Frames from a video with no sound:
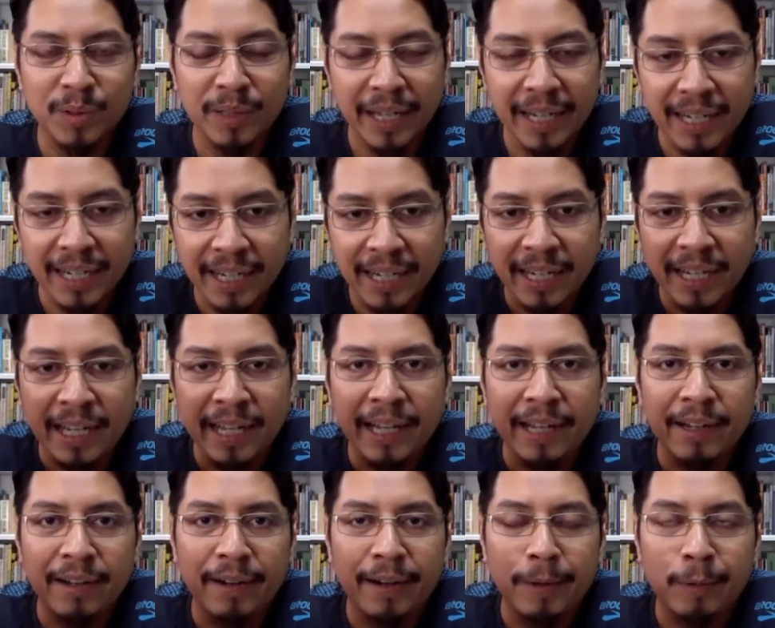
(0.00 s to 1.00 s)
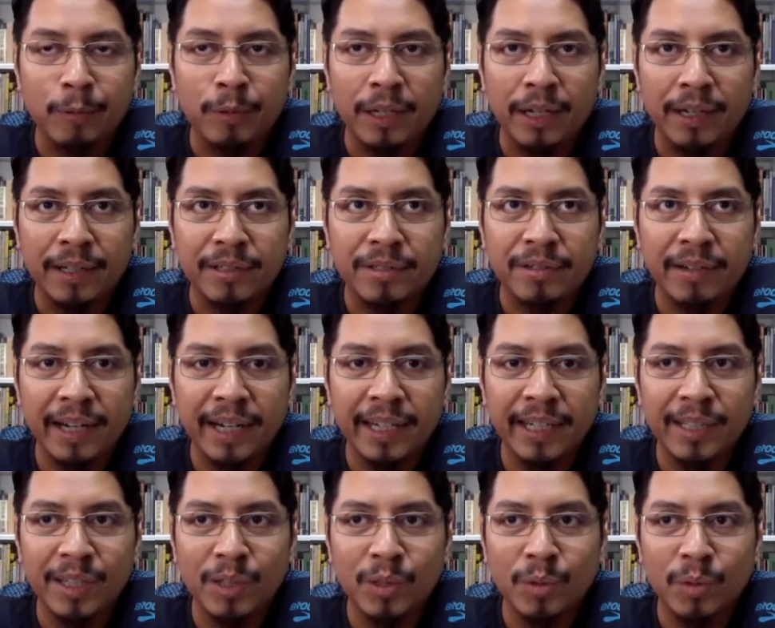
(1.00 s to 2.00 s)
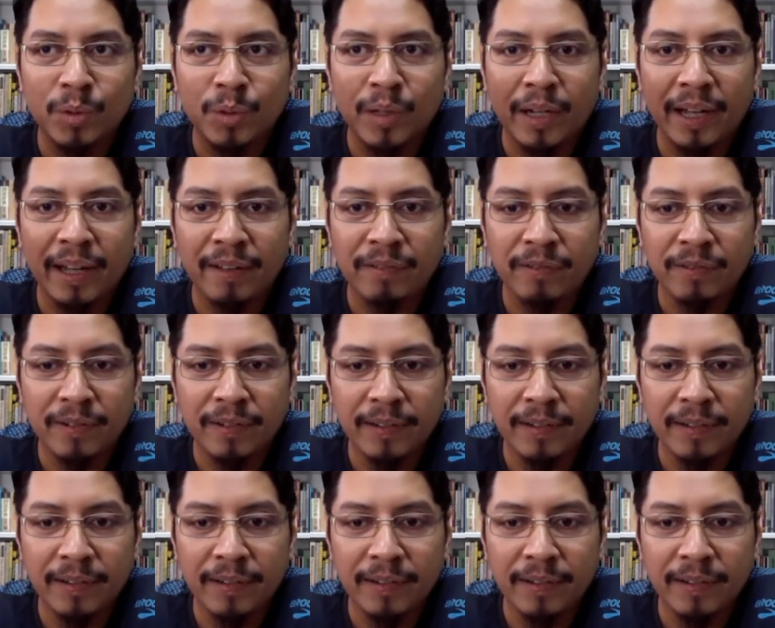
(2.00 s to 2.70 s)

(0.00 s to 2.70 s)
that. We are trying to have